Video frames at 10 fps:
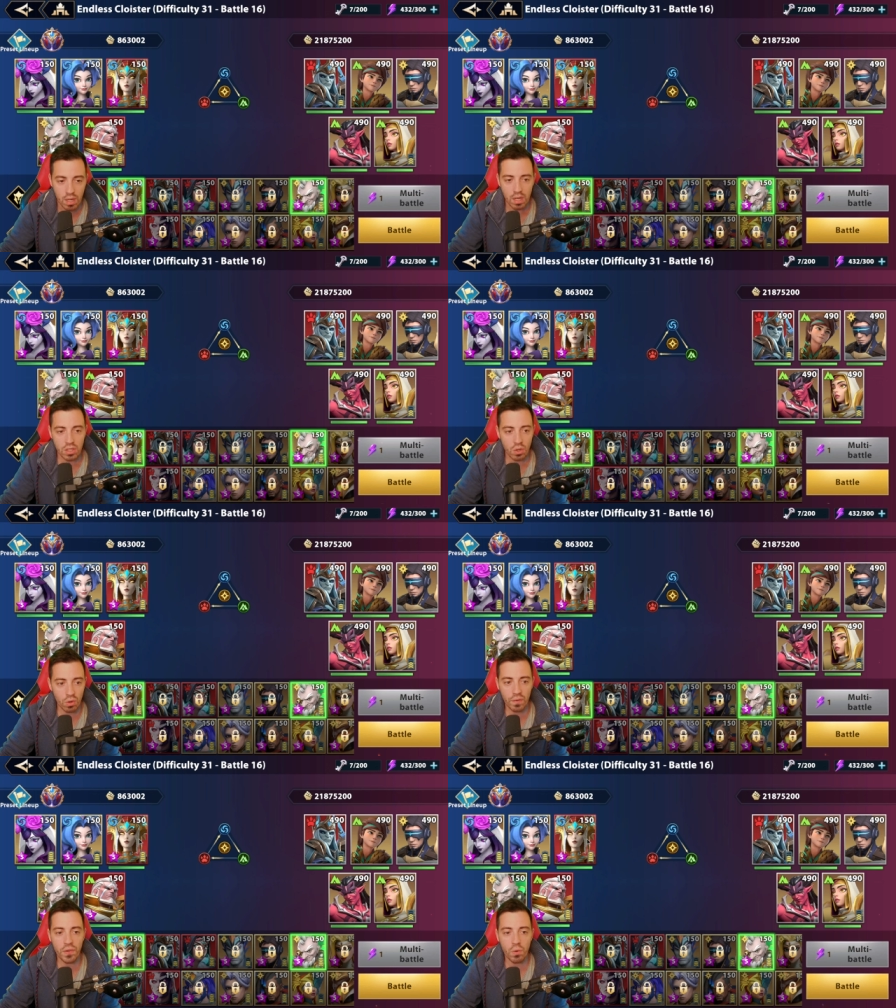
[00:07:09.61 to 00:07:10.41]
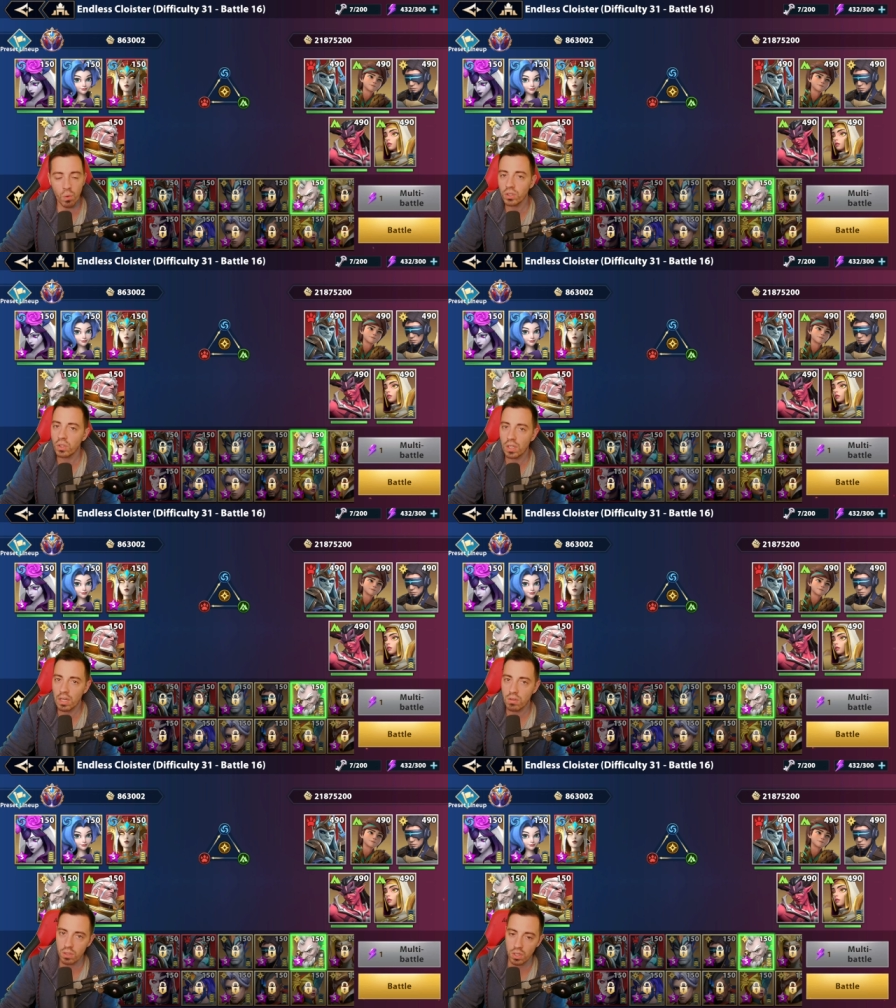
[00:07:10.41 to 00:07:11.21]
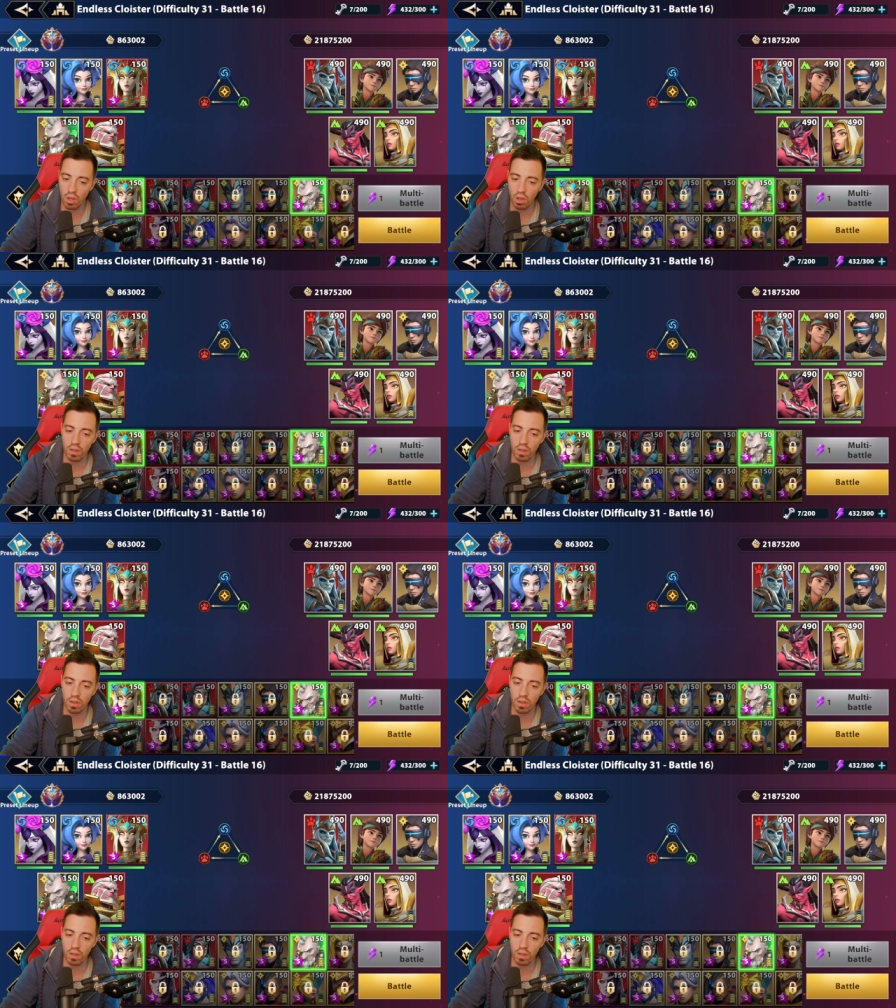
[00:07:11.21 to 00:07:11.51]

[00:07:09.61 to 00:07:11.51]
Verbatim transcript: so if you want you can use her.